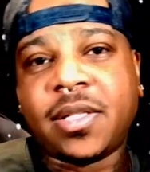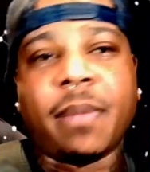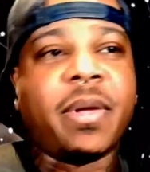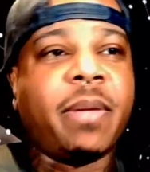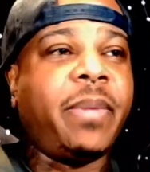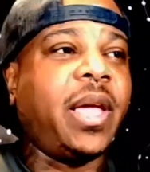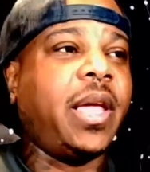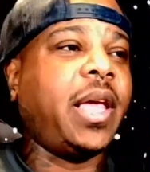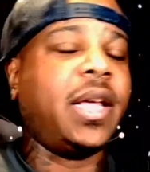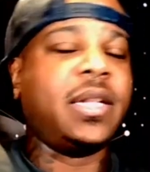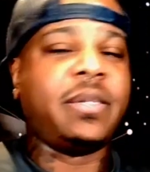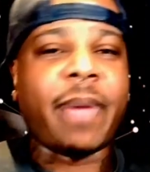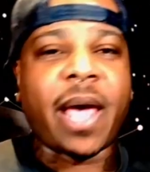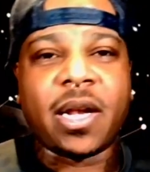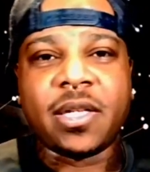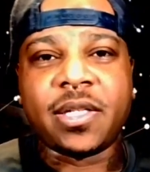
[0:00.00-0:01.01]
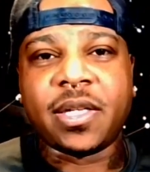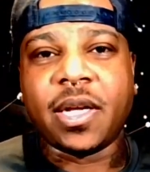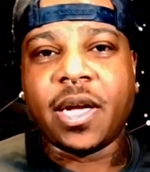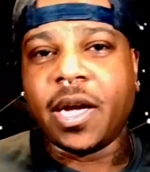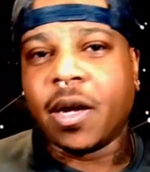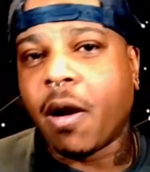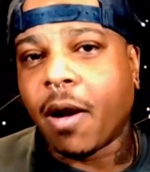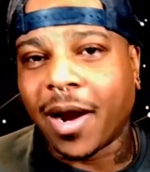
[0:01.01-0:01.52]
Some could be as bad as
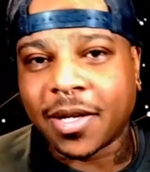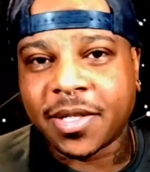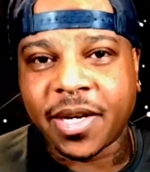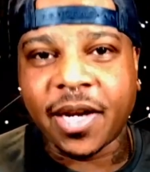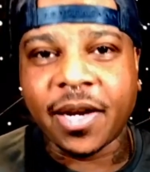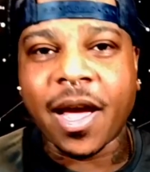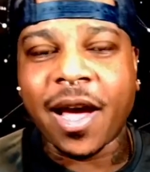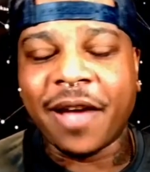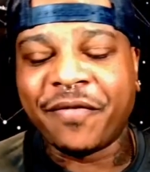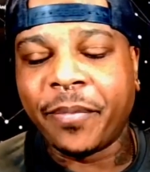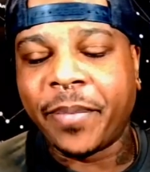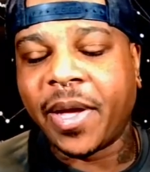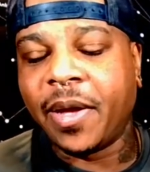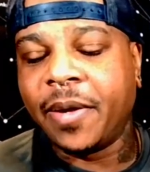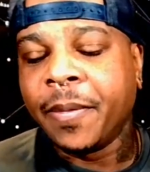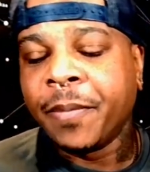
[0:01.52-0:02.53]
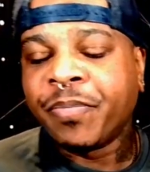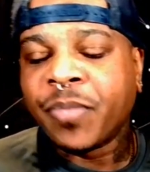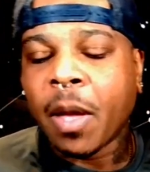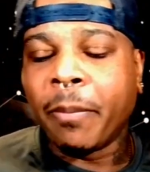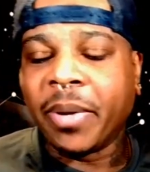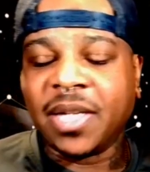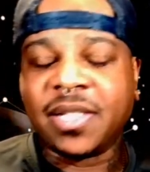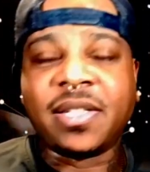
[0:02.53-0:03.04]
a car accident, God forbid.
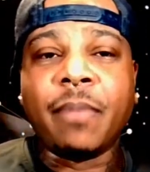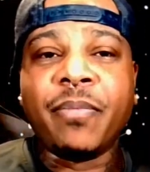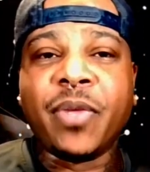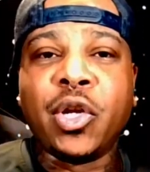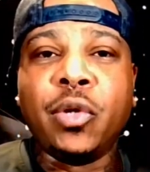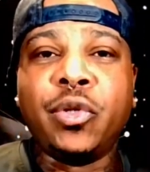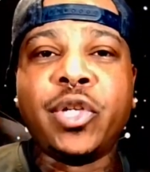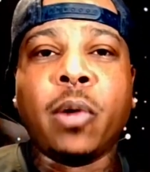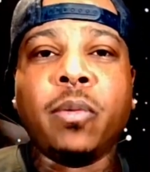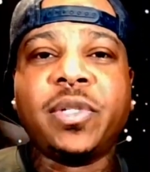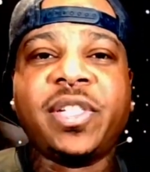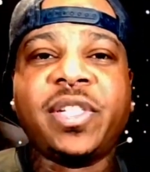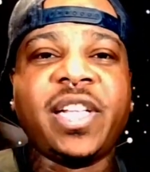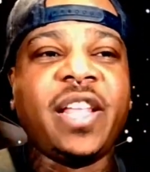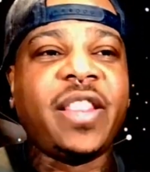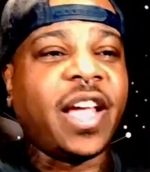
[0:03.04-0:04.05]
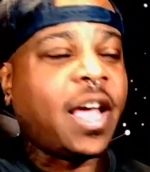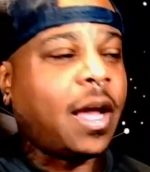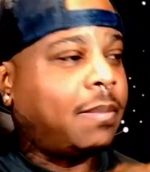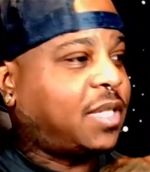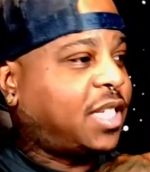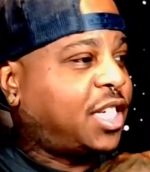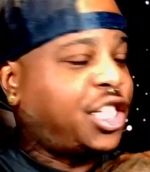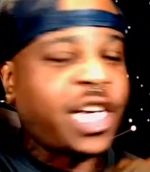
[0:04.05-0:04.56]
But it's something you don't see that
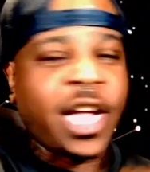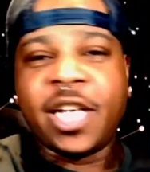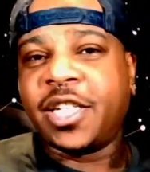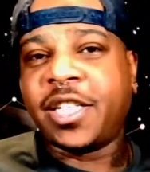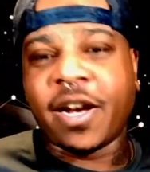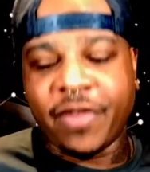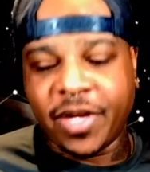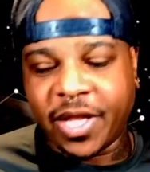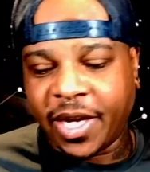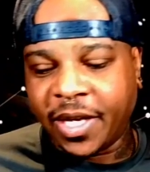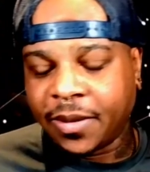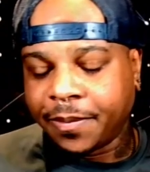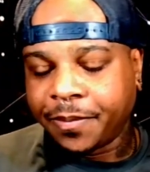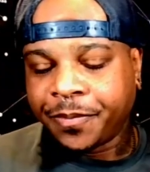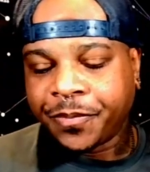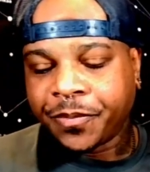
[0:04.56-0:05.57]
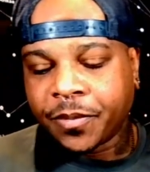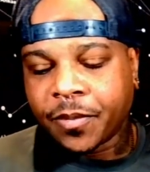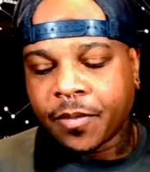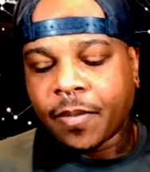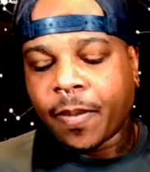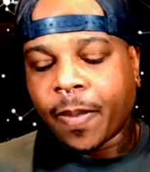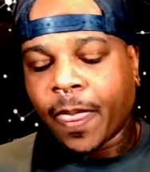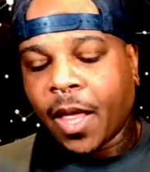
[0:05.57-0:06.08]
comes and changes everything.
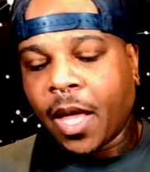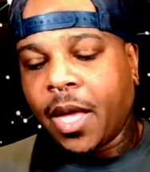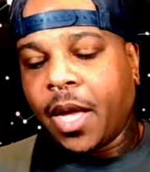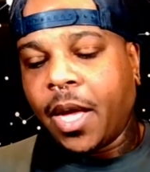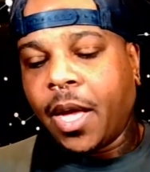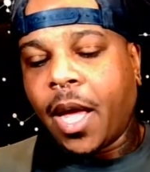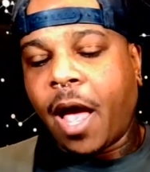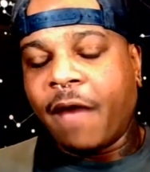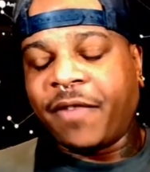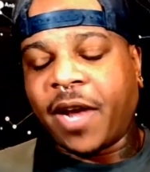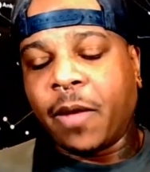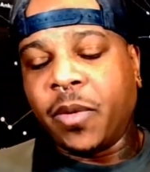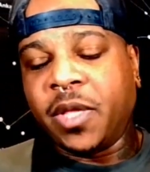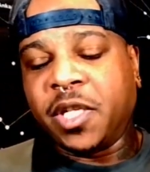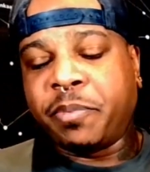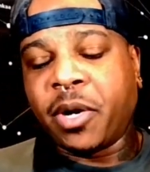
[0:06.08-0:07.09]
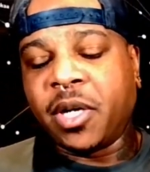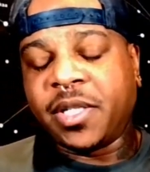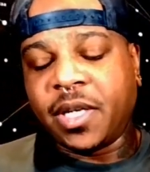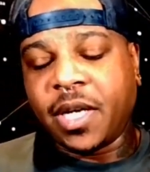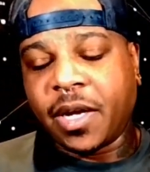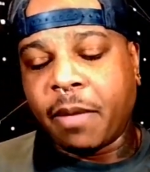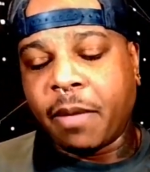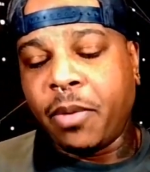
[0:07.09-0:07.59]
I feel like when this
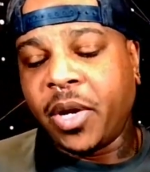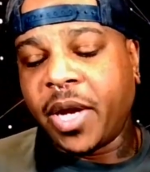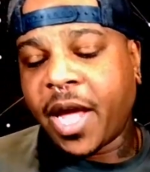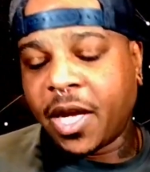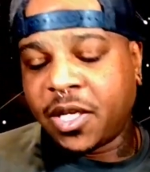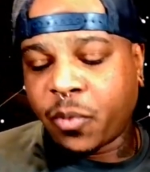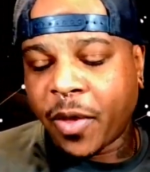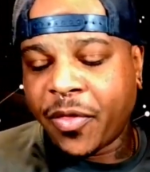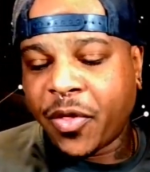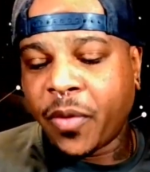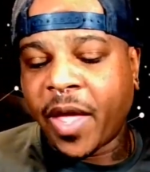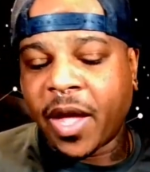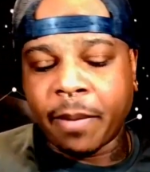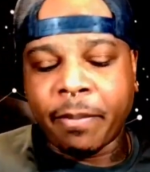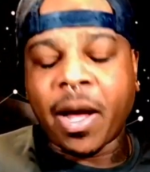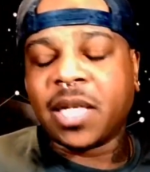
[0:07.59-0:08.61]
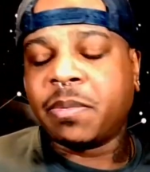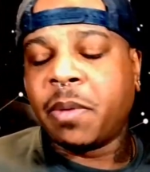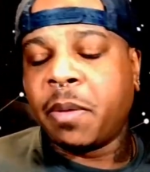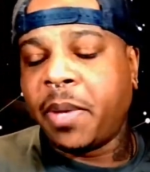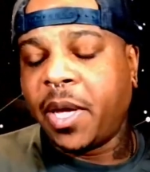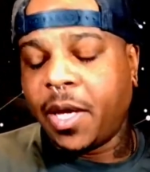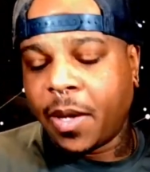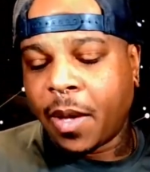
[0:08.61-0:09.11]
person communicates with you, they could possibly
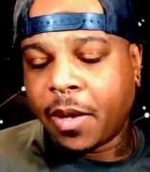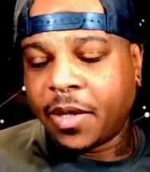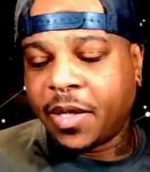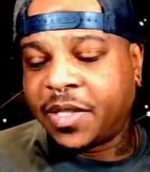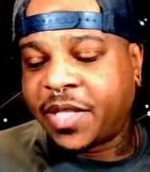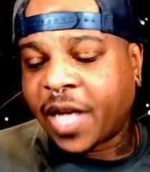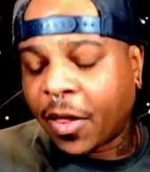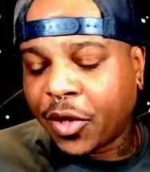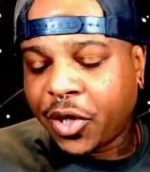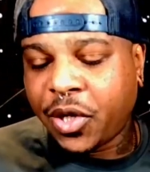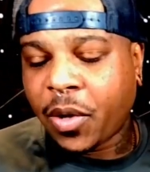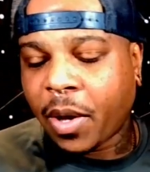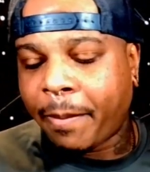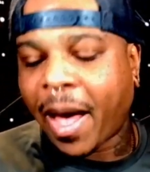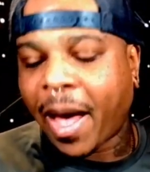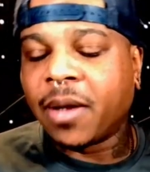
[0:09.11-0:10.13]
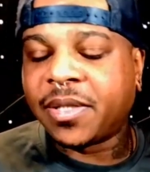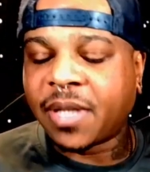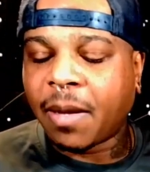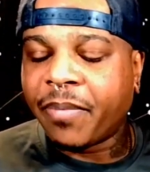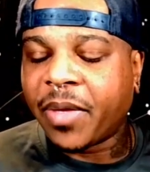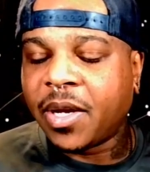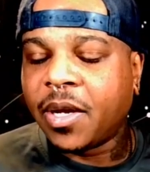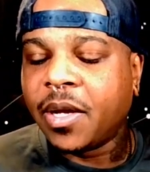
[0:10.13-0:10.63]
be telling you about
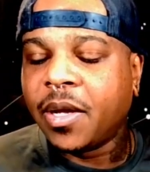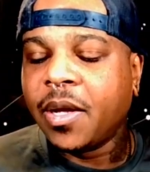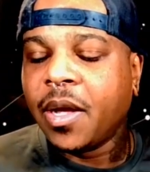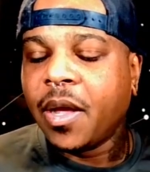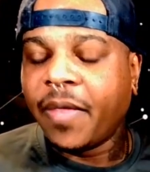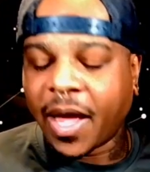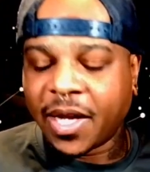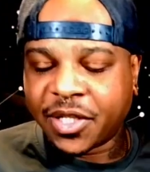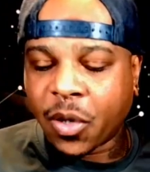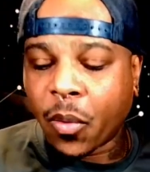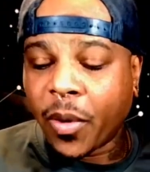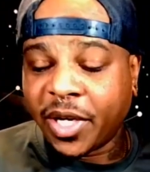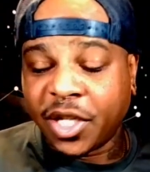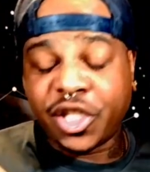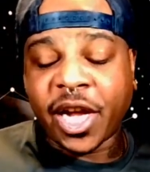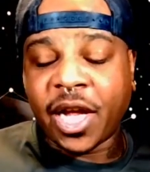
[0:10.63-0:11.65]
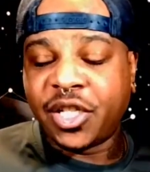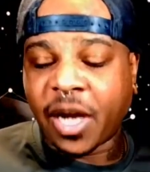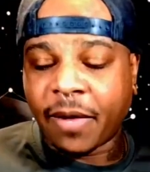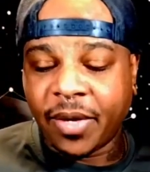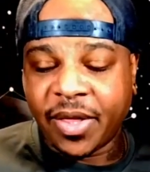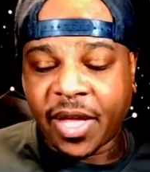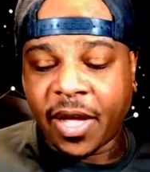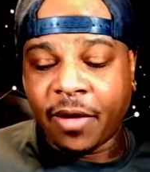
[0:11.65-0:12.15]
something that's going to change
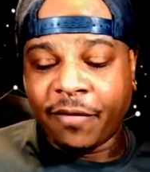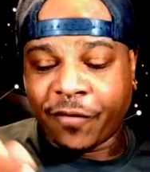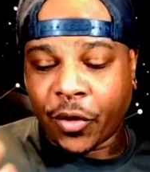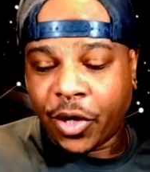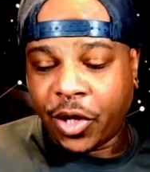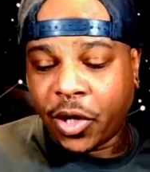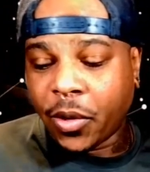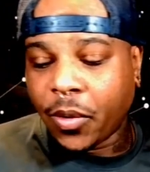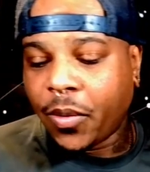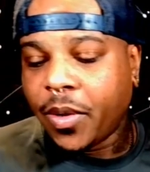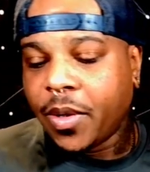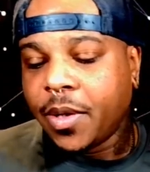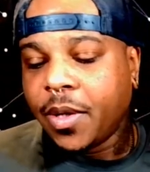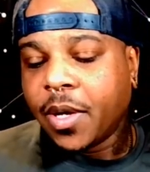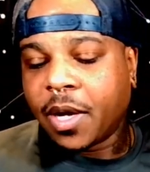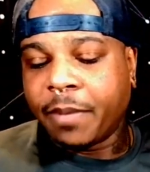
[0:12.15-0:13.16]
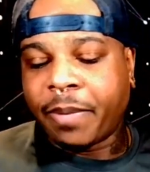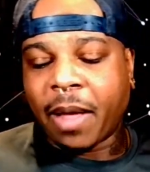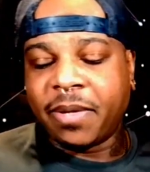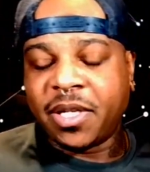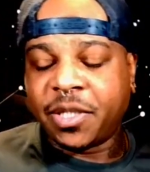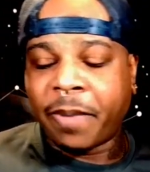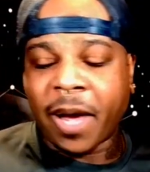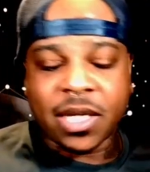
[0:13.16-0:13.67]
everything for you. Could
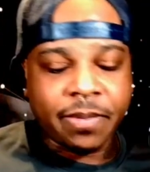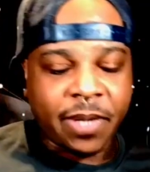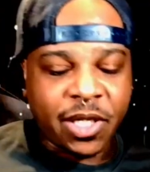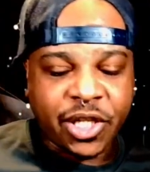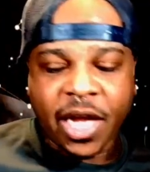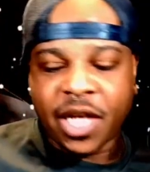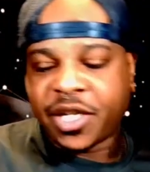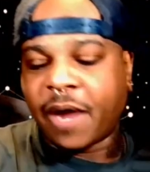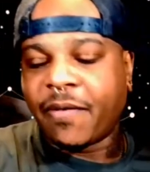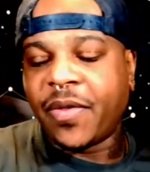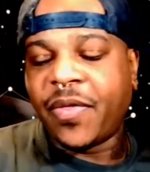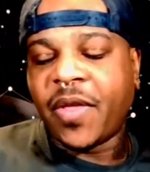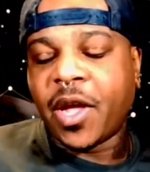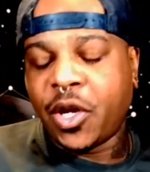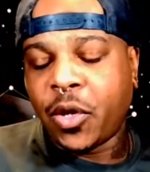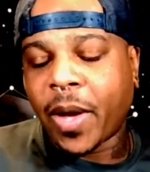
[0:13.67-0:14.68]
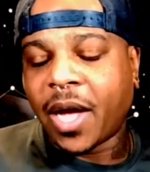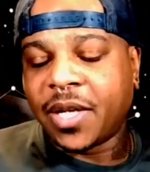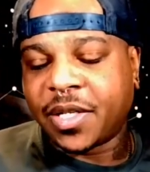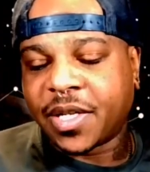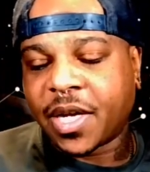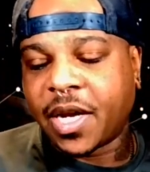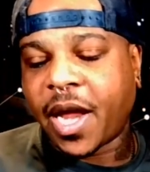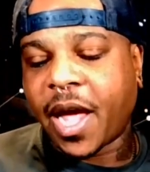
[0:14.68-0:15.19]
possibly change everything in you
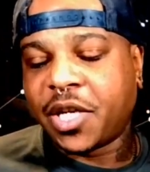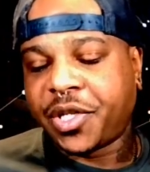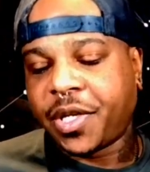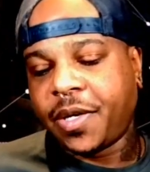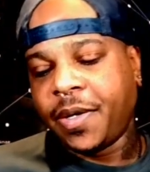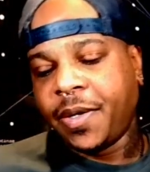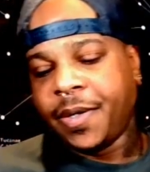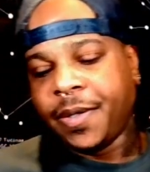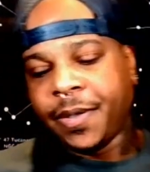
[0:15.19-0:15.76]
guys' connection.